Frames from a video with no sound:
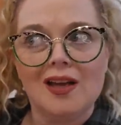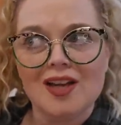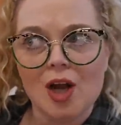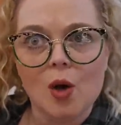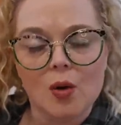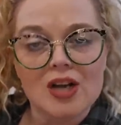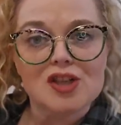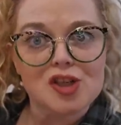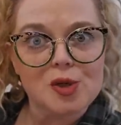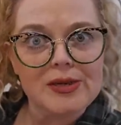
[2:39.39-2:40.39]
you know,
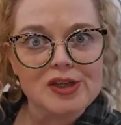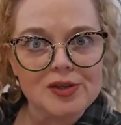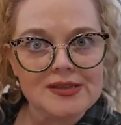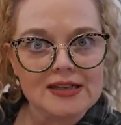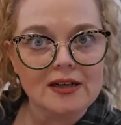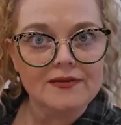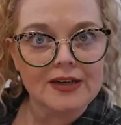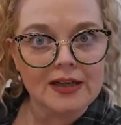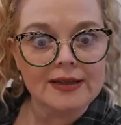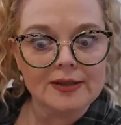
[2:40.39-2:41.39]
to treat yourself
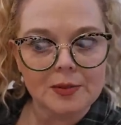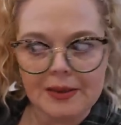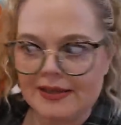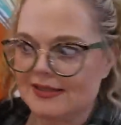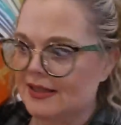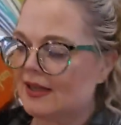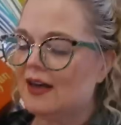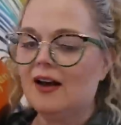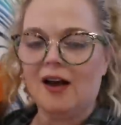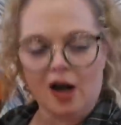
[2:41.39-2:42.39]
a little bit.
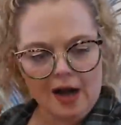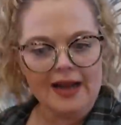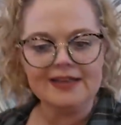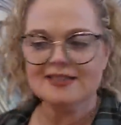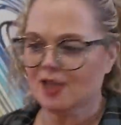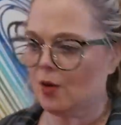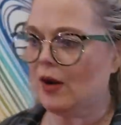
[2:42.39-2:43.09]
All right, so